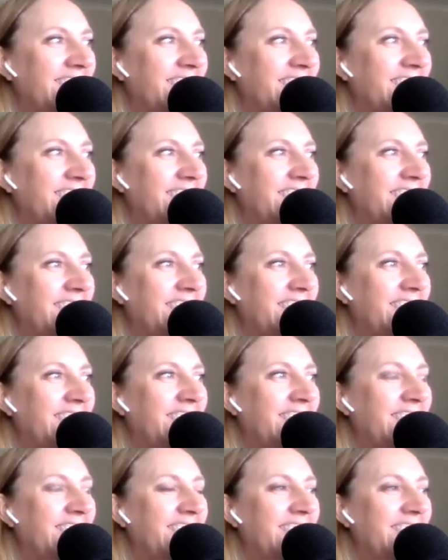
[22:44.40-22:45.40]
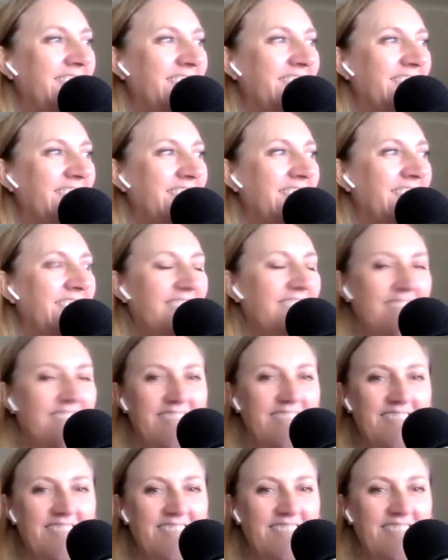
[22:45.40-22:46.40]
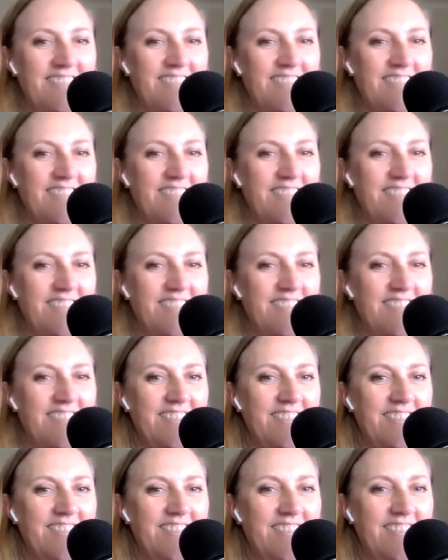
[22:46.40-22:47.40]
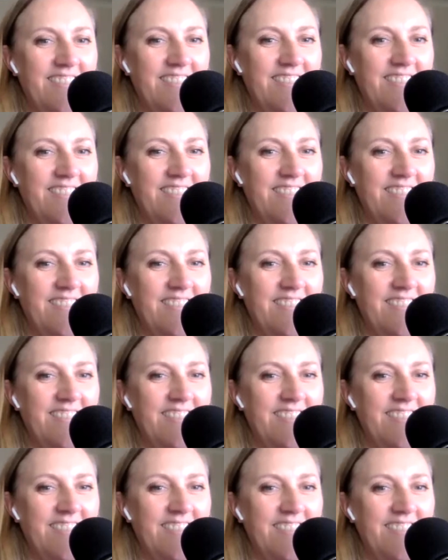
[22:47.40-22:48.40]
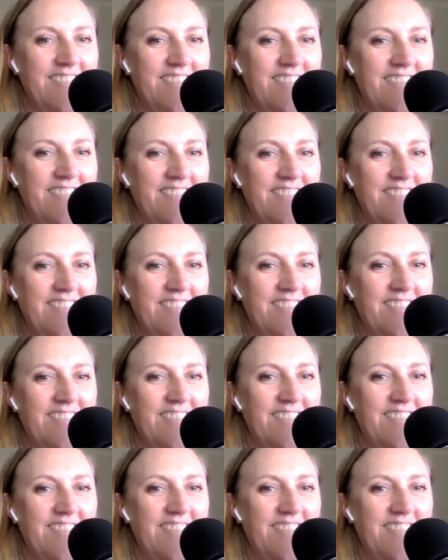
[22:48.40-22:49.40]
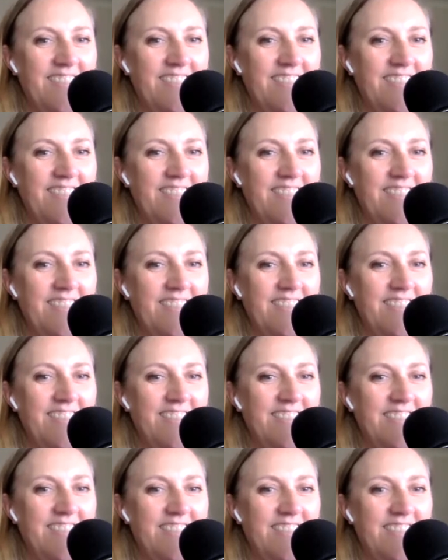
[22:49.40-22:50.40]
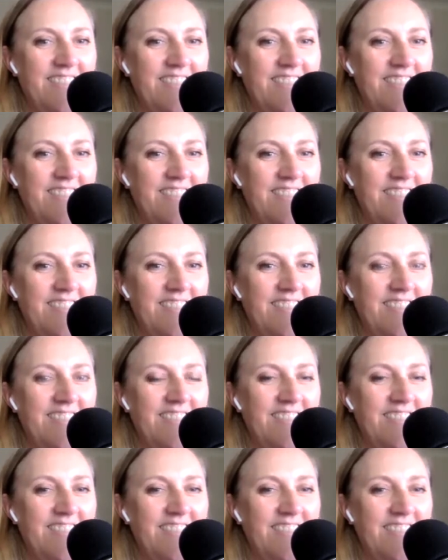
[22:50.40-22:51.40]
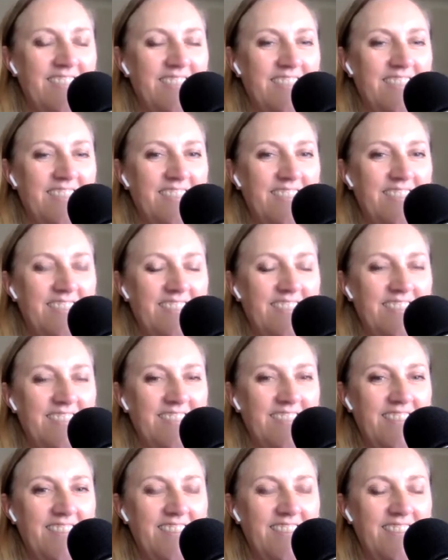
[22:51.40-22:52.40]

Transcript: The person shown says nothing.